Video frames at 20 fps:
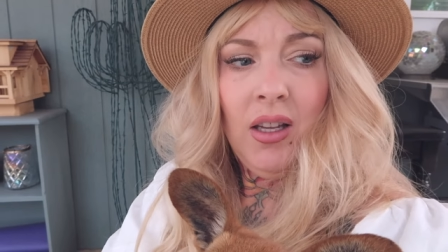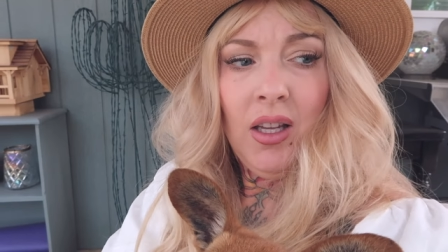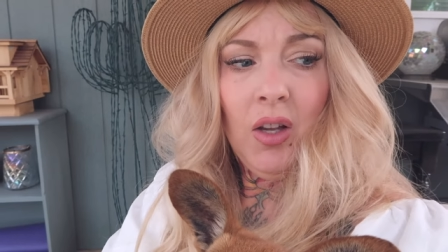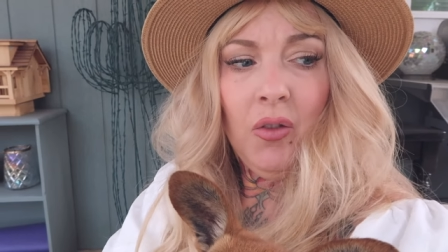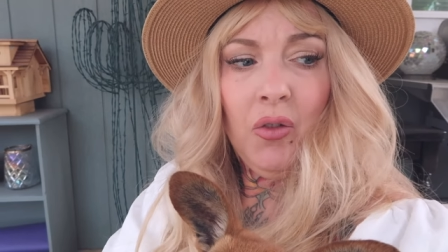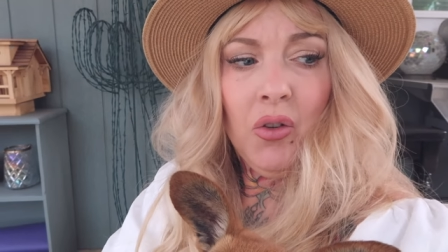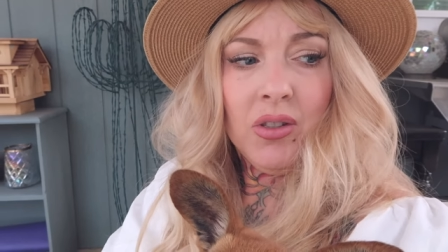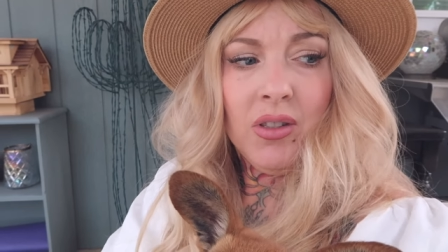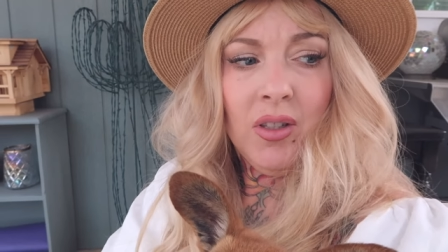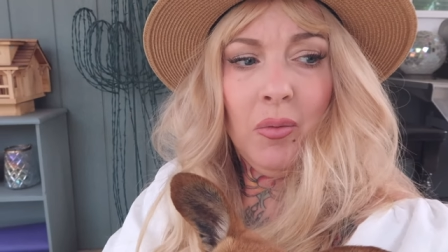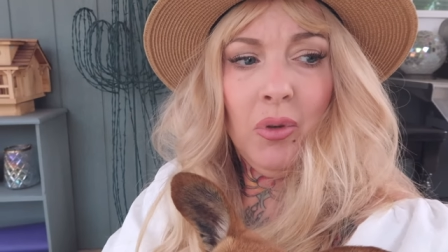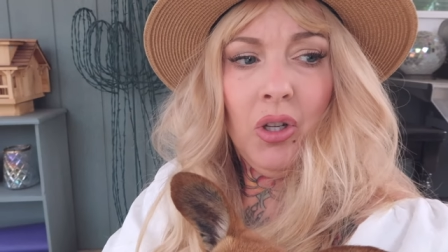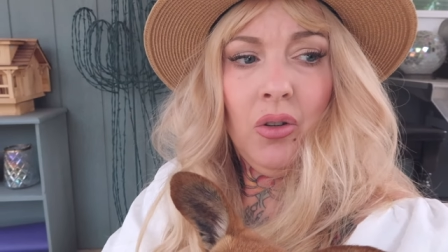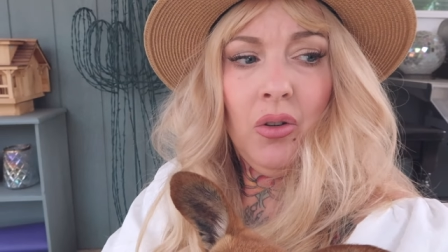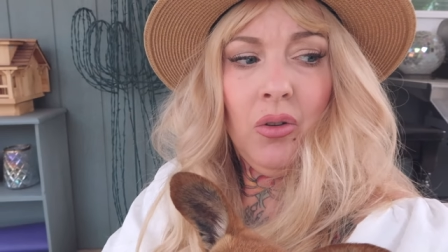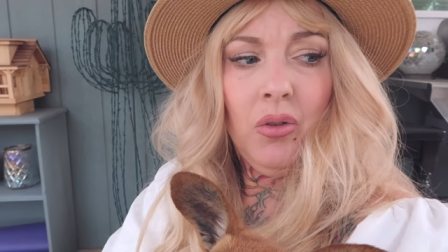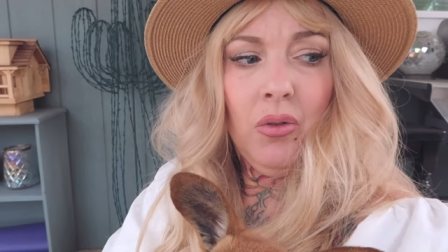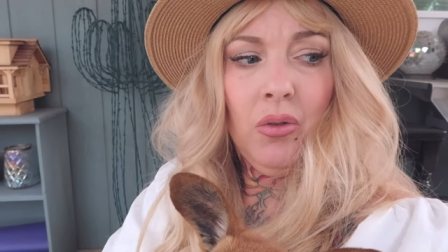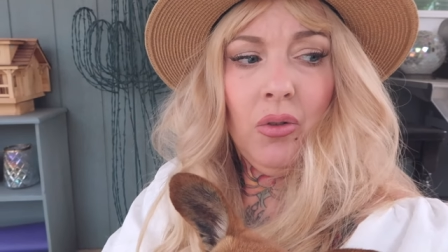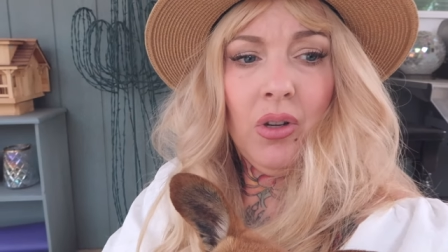If you're somebody
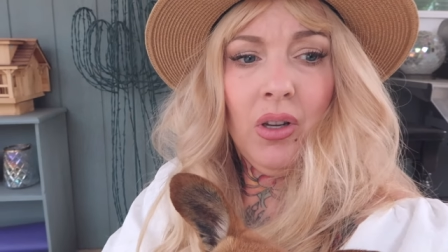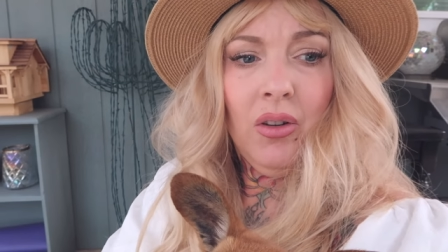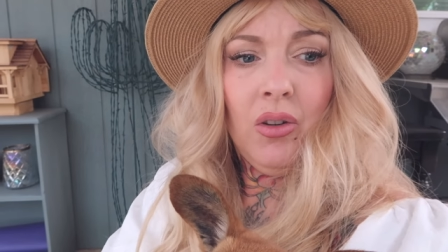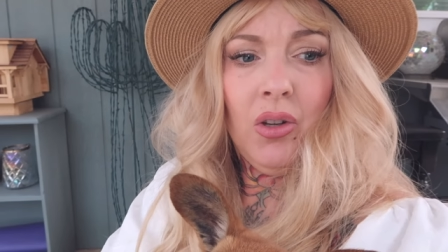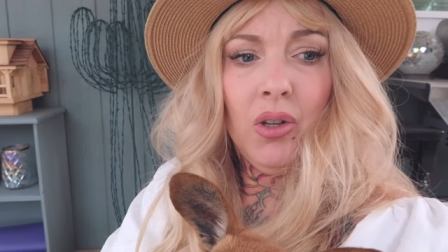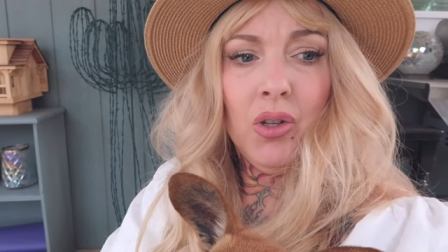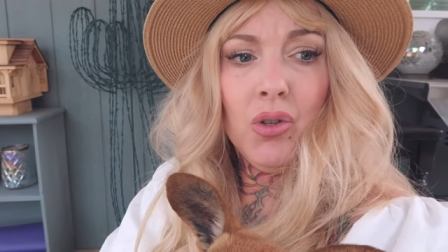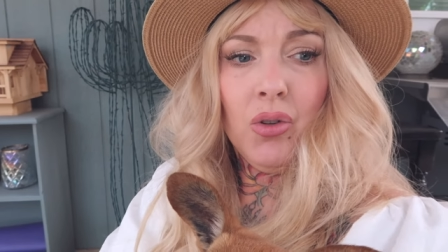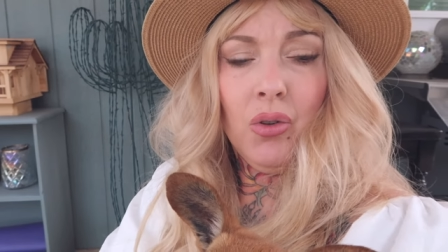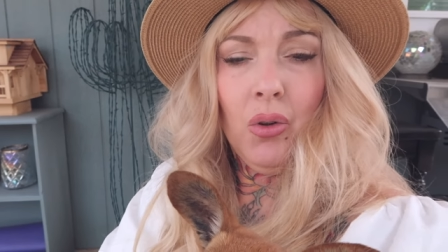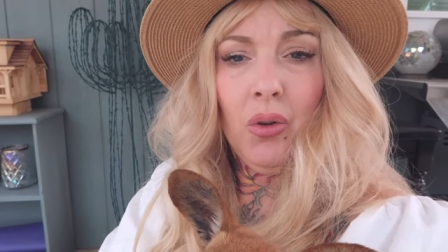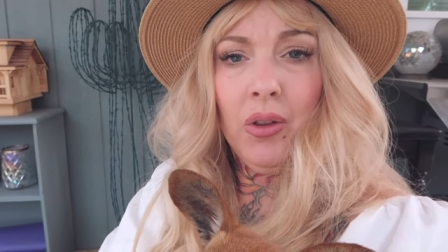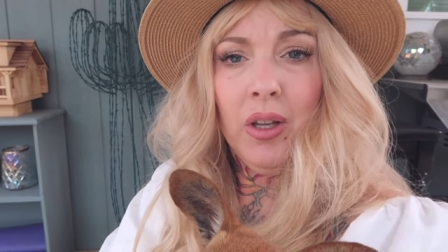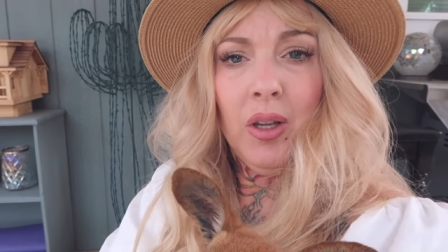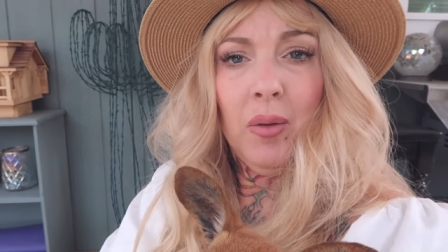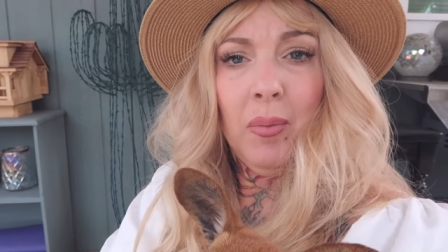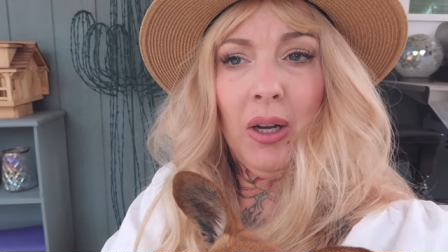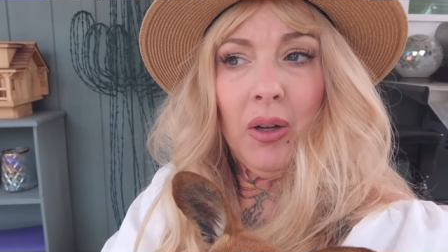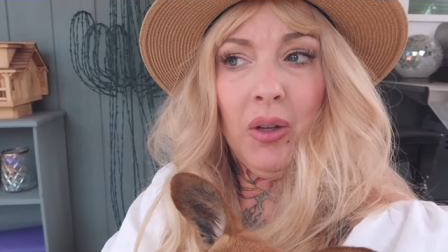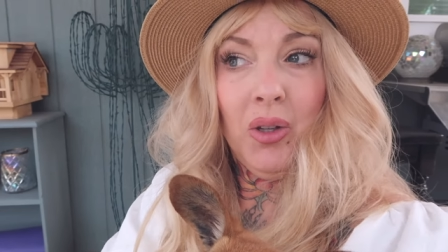who can control the
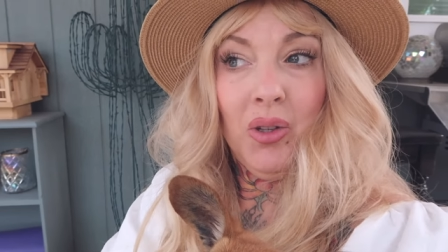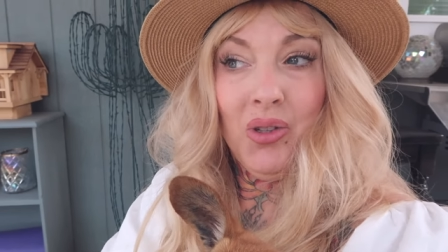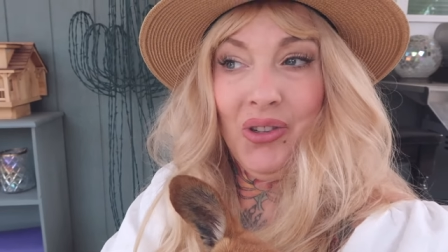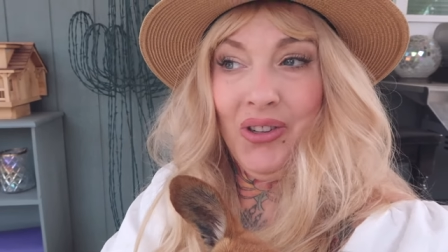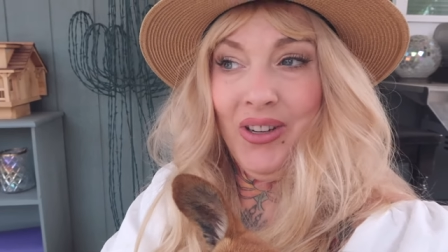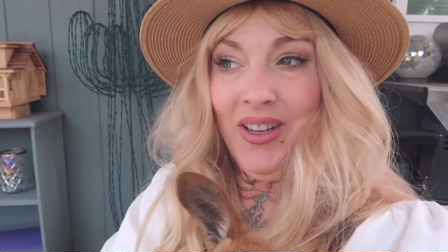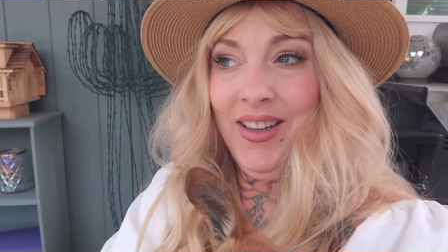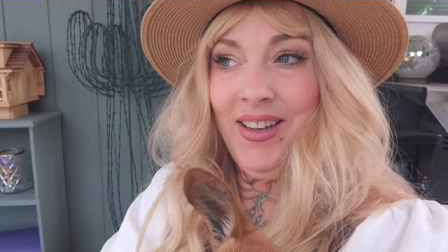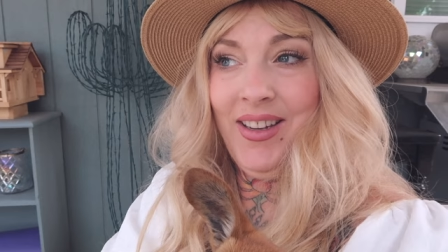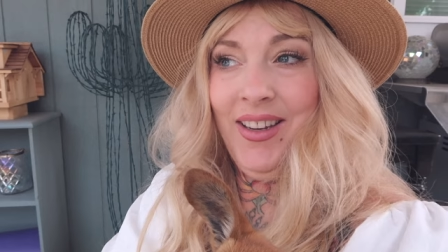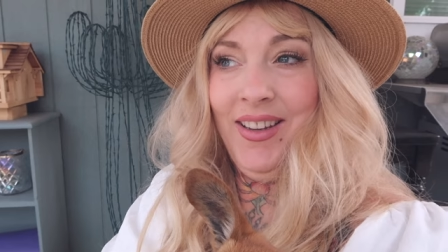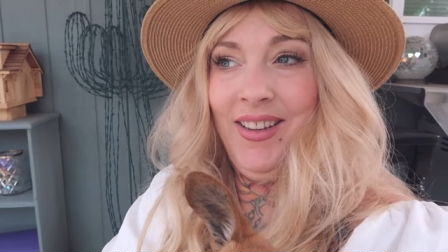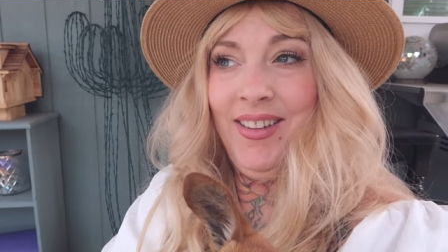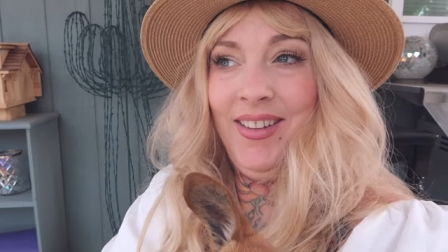amount you drink,